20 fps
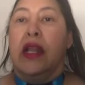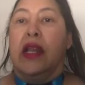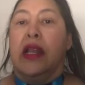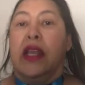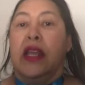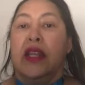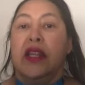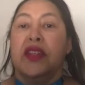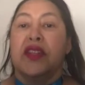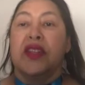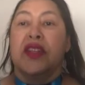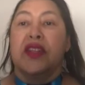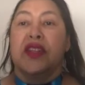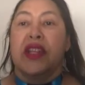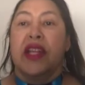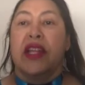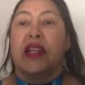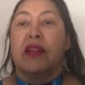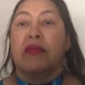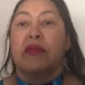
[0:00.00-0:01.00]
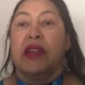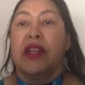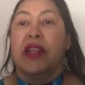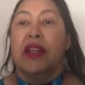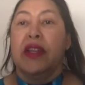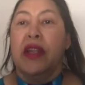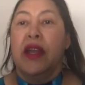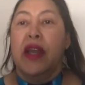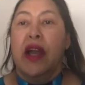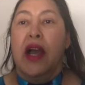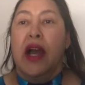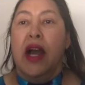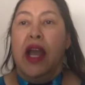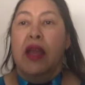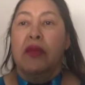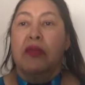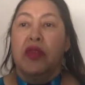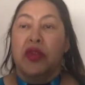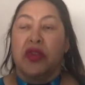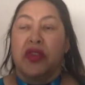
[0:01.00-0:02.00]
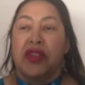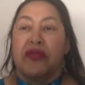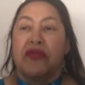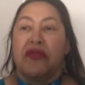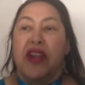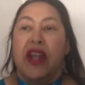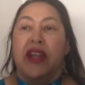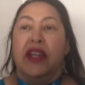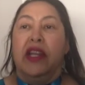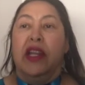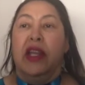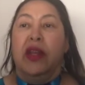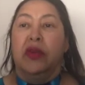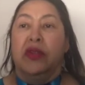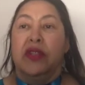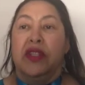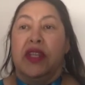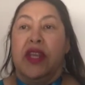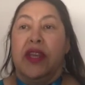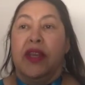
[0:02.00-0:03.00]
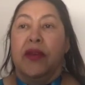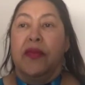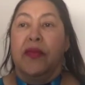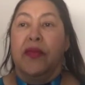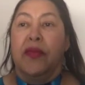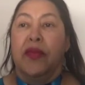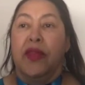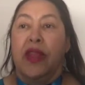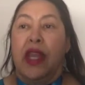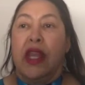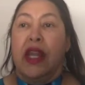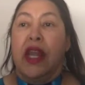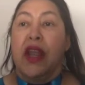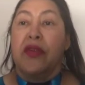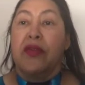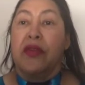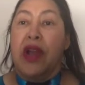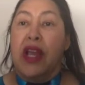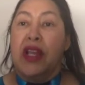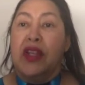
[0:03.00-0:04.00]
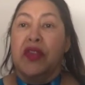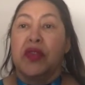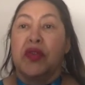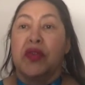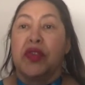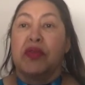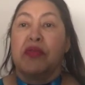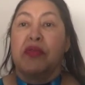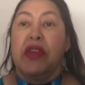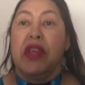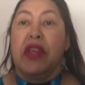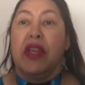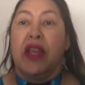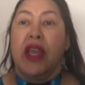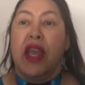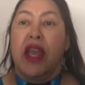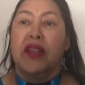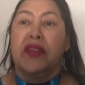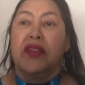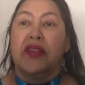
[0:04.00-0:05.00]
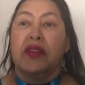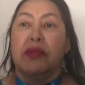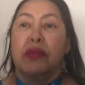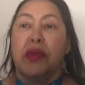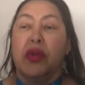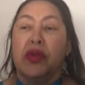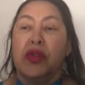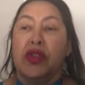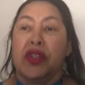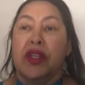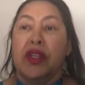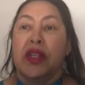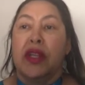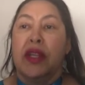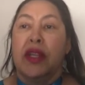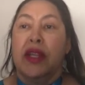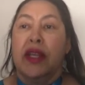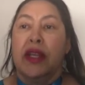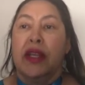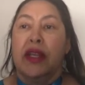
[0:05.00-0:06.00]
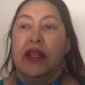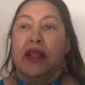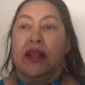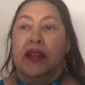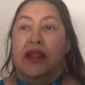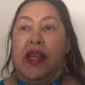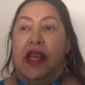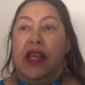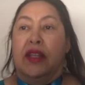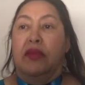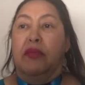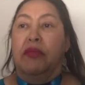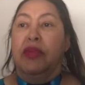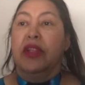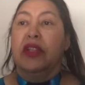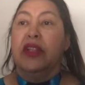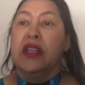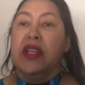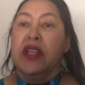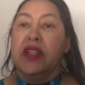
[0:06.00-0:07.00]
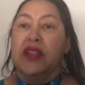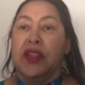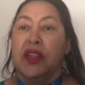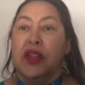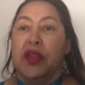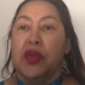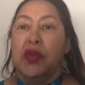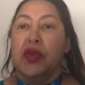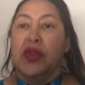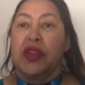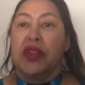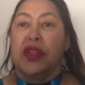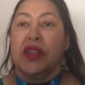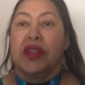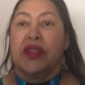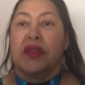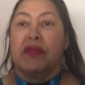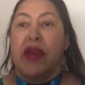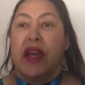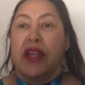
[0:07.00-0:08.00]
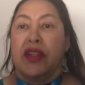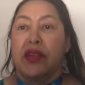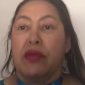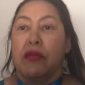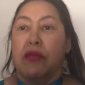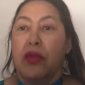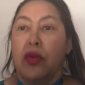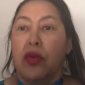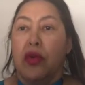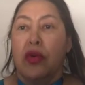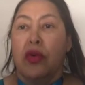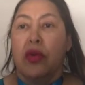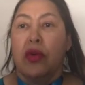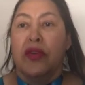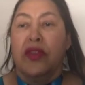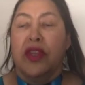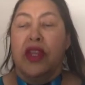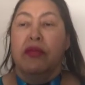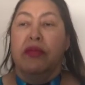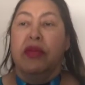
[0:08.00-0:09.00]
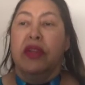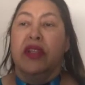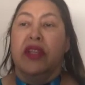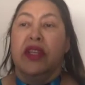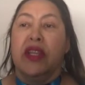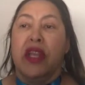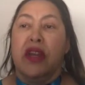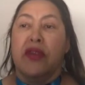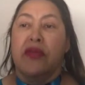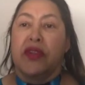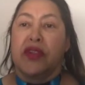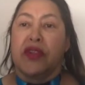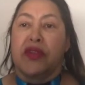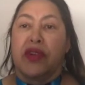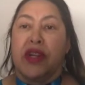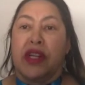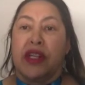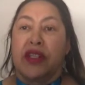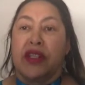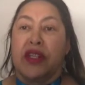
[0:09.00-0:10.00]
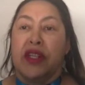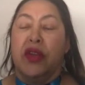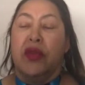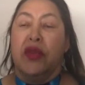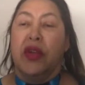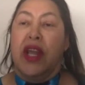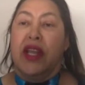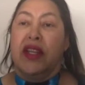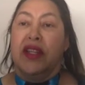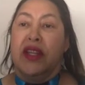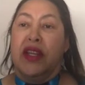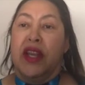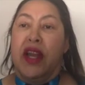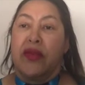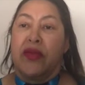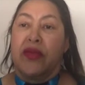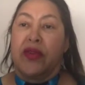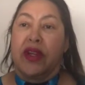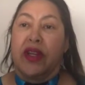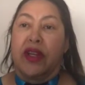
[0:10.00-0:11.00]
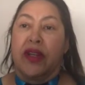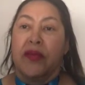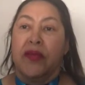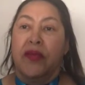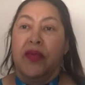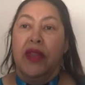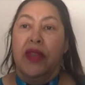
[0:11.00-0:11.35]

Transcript: Ladies and gentlemen, I'm Dr. Frannie Leautier, and I rise to speak against the motion that building institutions matter more than building infrastructure in uniting Africa.